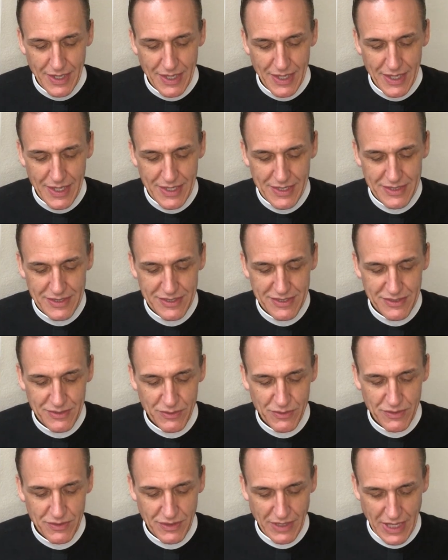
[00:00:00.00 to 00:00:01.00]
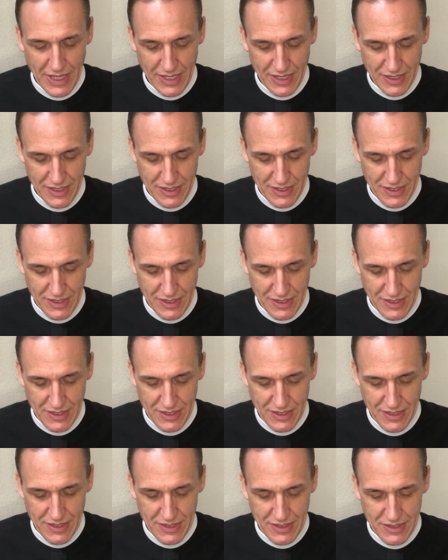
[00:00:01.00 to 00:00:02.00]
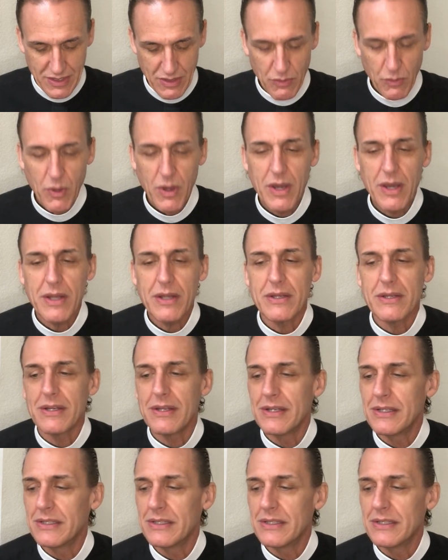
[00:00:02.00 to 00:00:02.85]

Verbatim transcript: He is like, you know what?